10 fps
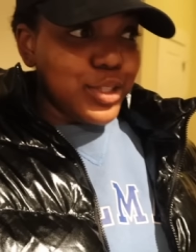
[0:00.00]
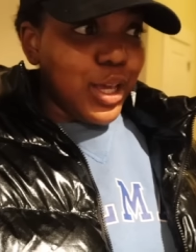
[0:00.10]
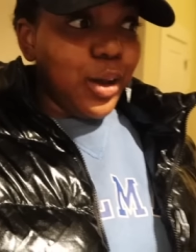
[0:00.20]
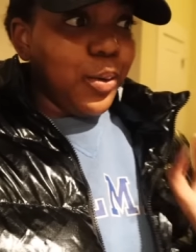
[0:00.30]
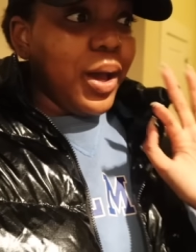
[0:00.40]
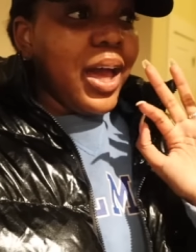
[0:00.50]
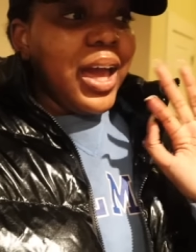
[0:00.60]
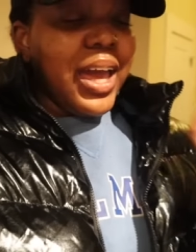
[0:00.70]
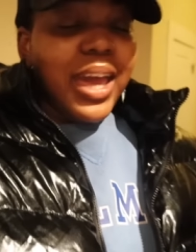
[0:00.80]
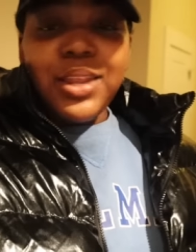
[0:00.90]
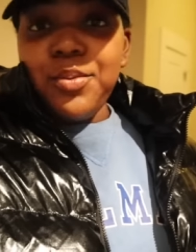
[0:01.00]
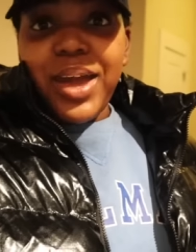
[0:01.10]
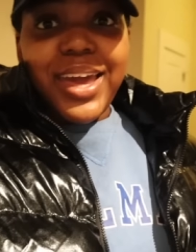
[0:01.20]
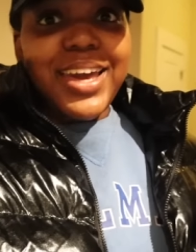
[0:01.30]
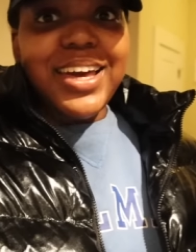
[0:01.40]
So
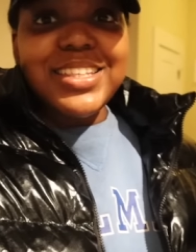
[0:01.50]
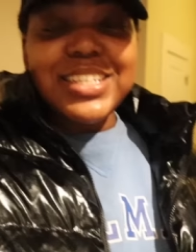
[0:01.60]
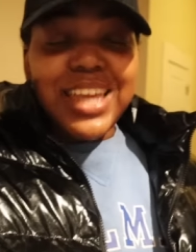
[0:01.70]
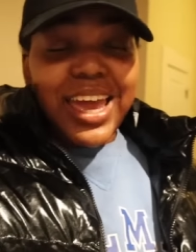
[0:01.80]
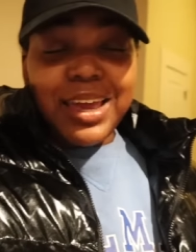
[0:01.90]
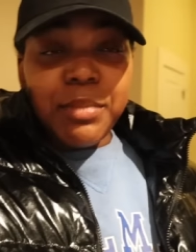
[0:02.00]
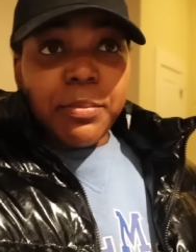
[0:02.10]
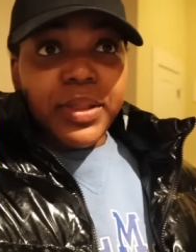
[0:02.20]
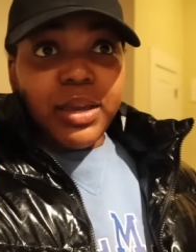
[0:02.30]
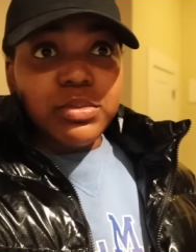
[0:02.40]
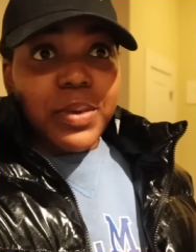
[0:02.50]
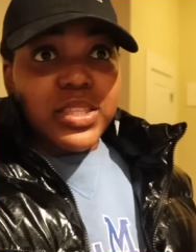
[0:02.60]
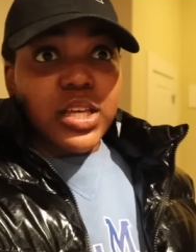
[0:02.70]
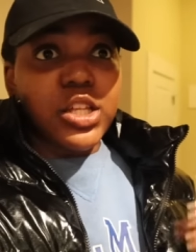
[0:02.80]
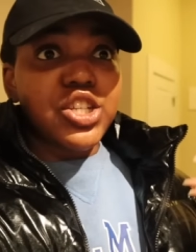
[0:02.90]
anyway, today my plan was
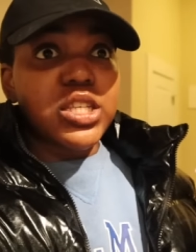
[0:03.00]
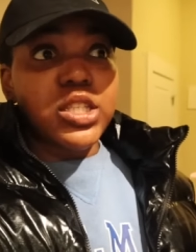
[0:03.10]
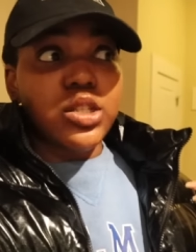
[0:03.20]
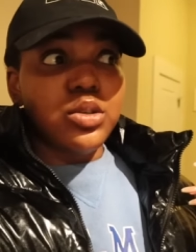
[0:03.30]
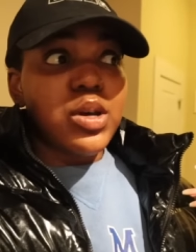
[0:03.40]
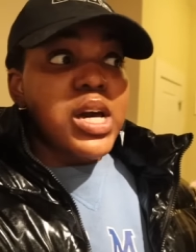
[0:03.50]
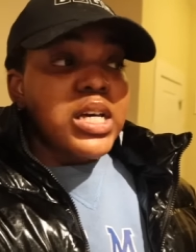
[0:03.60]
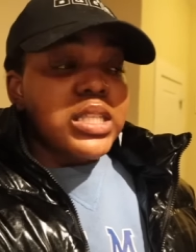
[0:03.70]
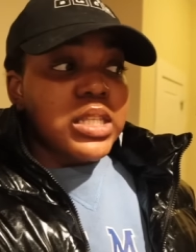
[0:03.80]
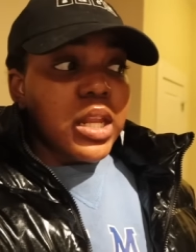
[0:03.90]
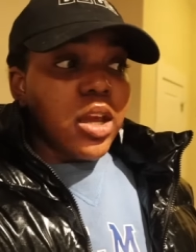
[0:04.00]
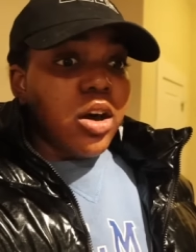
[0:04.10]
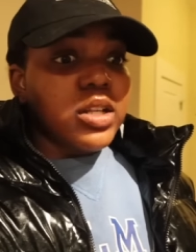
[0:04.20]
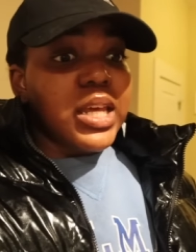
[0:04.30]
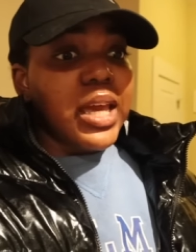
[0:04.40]
basically just to study
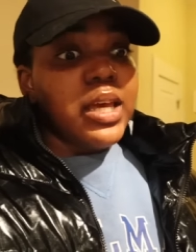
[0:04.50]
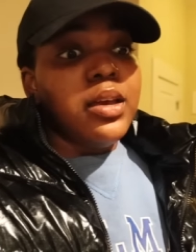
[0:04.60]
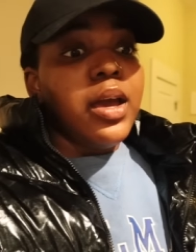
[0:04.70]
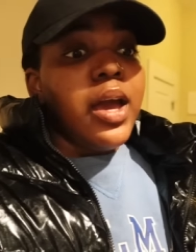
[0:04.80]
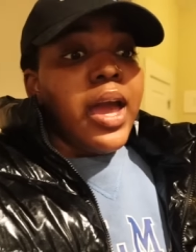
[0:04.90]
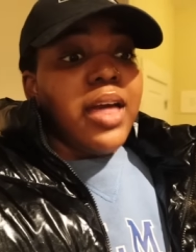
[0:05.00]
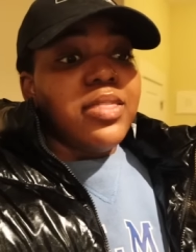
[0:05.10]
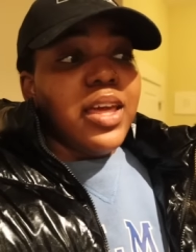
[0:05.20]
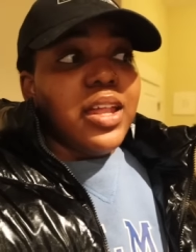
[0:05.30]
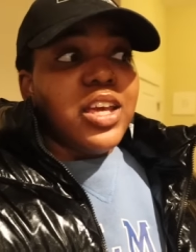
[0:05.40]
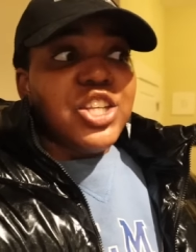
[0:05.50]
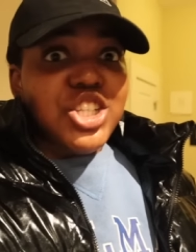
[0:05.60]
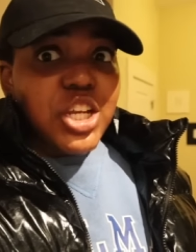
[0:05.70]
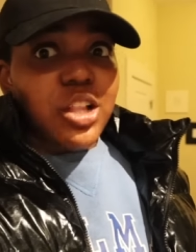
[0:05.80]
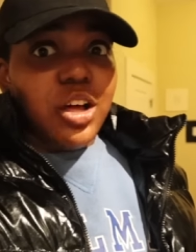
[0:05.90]
all day and then
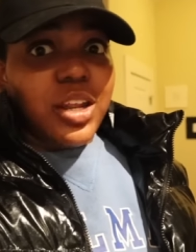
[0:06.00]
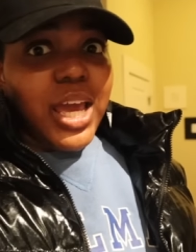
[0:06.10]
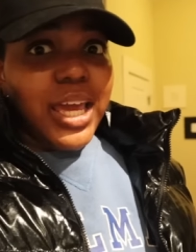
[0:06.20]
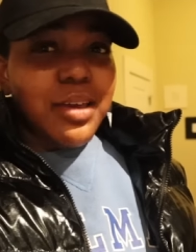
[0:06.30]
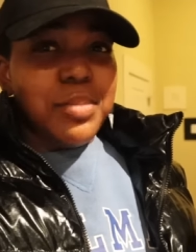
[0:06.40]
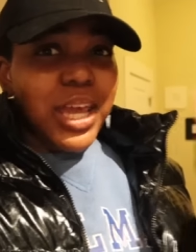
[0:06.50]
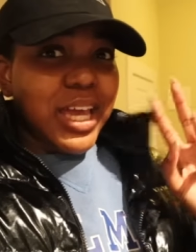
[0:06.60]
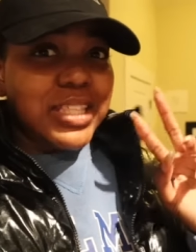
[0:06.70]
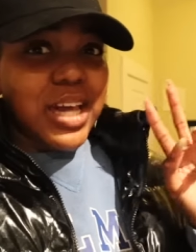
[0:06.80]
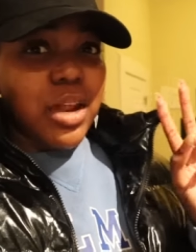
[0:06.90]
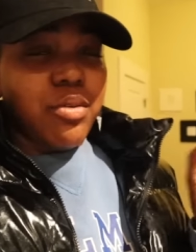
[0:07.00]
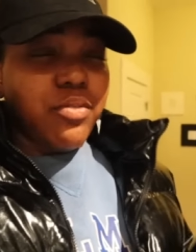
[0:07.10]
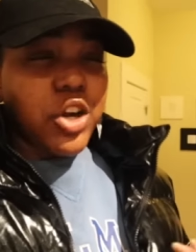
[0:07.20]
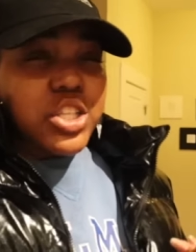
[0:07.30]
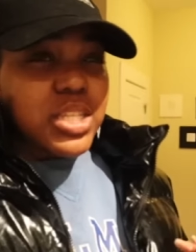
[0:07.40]
chill all night, but I guess I kind of
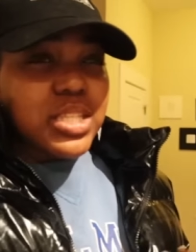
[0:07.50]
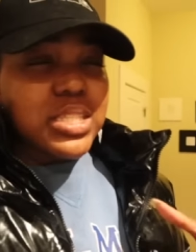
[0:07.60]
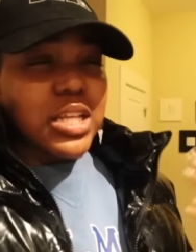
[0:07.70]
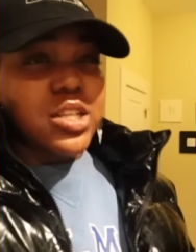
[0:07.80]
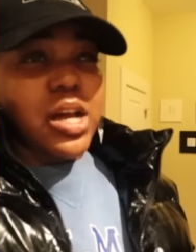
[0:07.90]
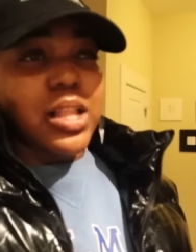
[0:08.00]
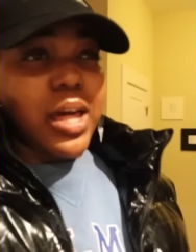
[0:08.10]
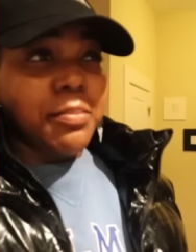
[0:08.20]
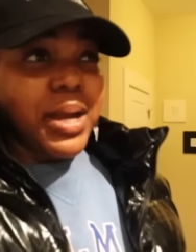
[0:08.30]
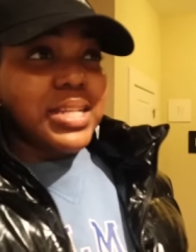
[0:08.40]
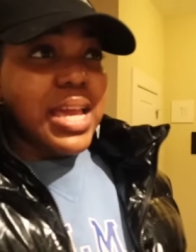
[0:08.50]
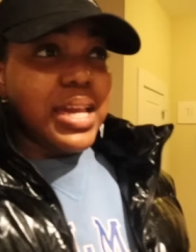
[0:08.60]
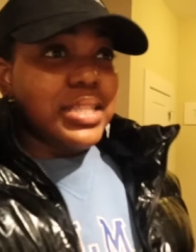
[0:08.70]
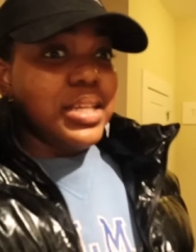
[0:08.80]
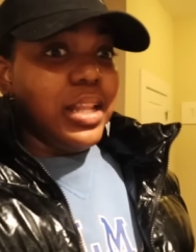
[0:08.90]
reversed it since I took a lot of my
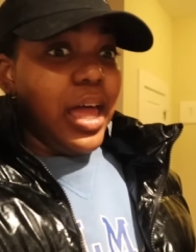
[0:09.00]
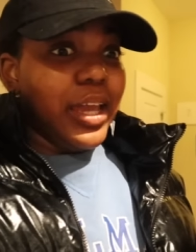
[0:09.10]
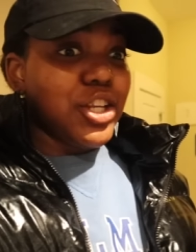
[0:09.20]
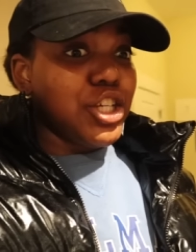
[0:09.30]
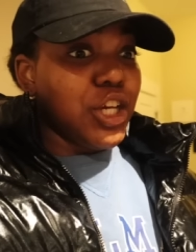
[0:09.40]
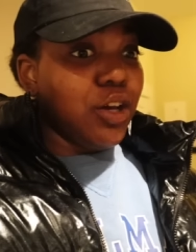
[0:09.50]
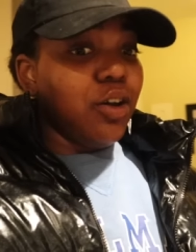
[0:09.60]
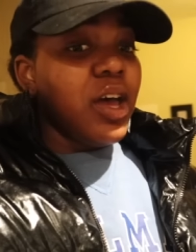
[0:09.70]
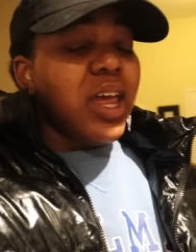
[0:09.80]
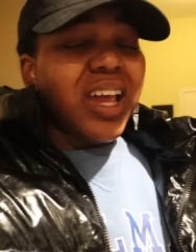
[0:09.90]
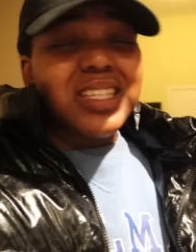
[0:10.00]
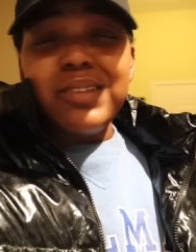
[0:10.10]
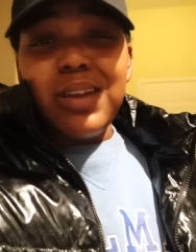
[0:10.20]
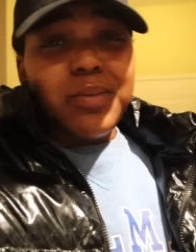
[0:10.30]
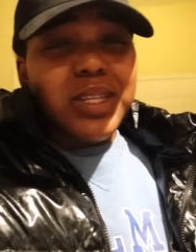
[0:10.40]
day to like chill, because
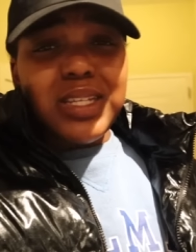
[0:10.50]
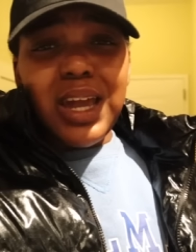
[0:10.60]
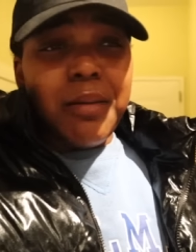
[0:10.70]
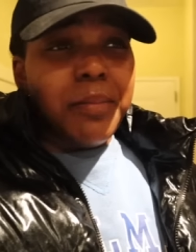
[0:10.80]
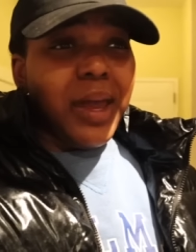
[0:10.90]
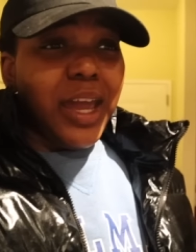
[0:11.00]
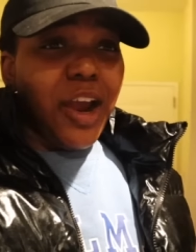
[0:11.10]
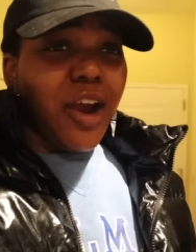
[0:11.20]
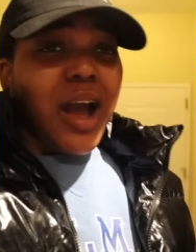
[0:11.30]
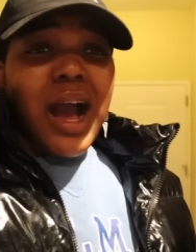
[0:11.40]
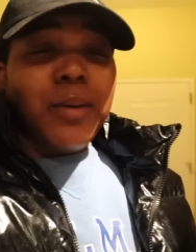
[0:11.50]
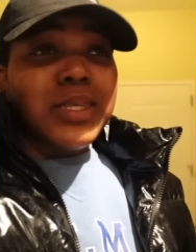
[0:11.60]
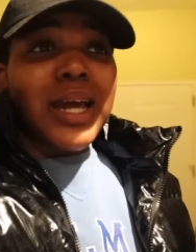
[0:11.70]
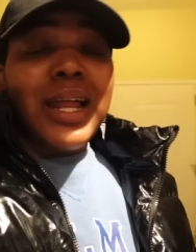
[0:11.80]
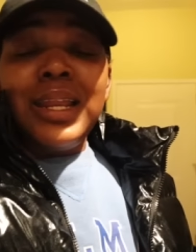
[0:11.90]
after I was done taking out my hair, I
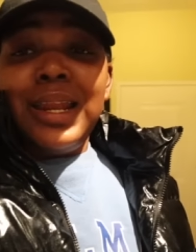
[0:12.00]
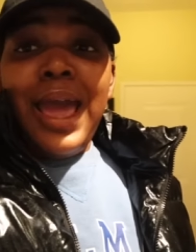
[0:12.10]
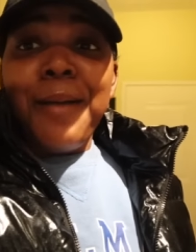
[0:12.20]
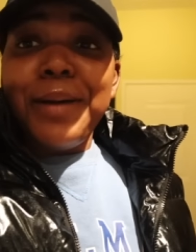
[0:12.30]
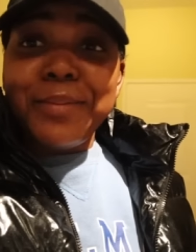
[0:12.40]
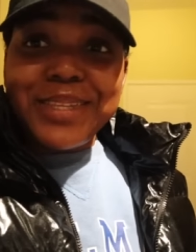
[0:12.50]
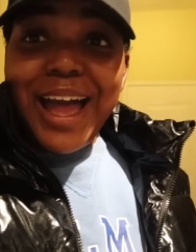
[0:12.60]
was like, I need a nap, I'm